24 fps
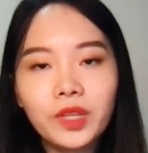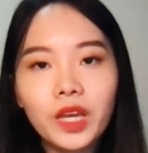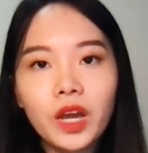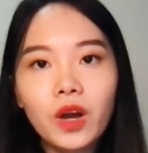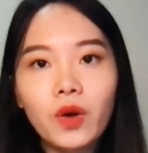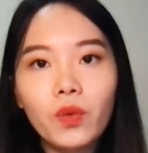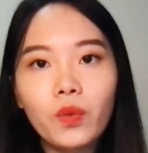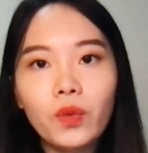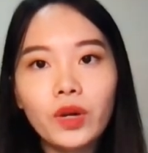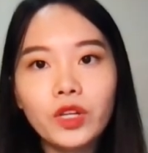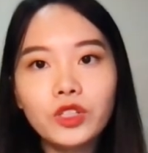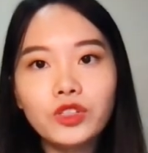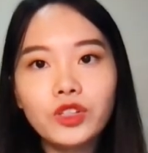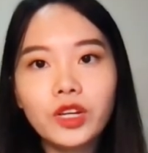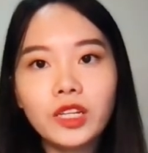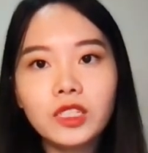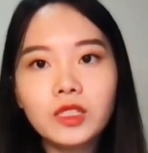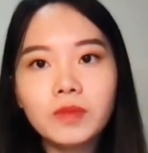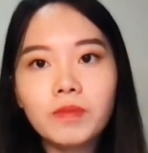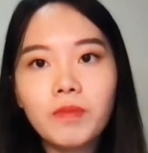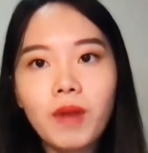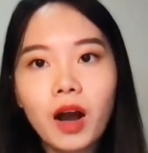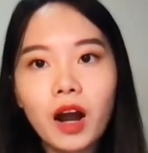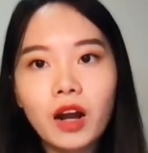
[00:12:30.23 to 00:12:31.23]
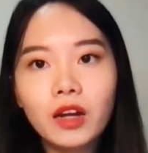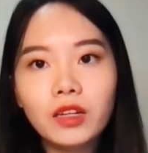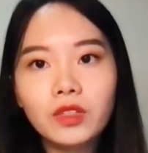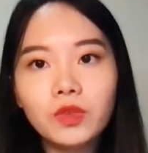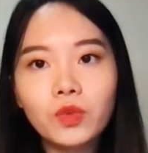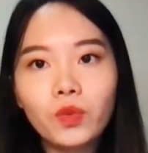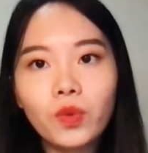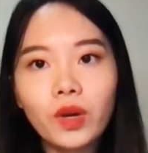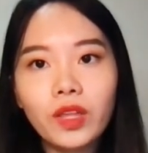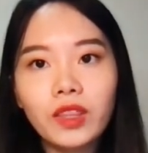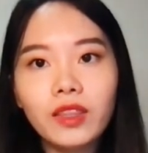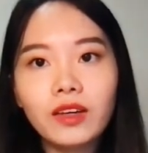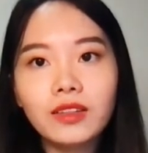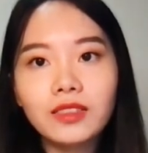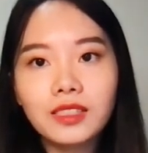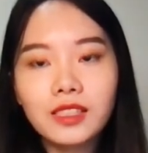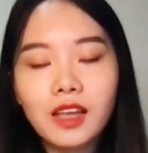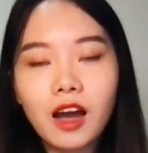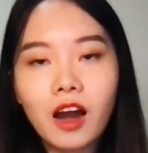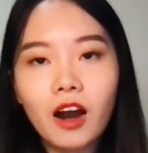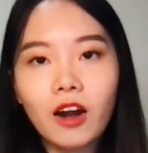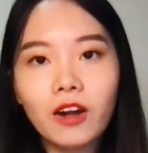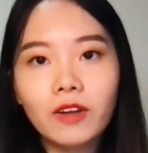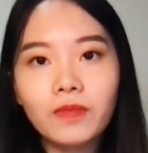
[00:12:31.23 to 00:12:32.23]
which is marked with a
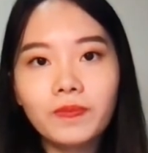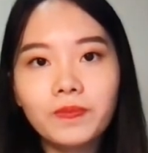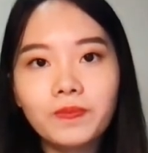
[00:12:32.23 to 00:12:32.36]
star.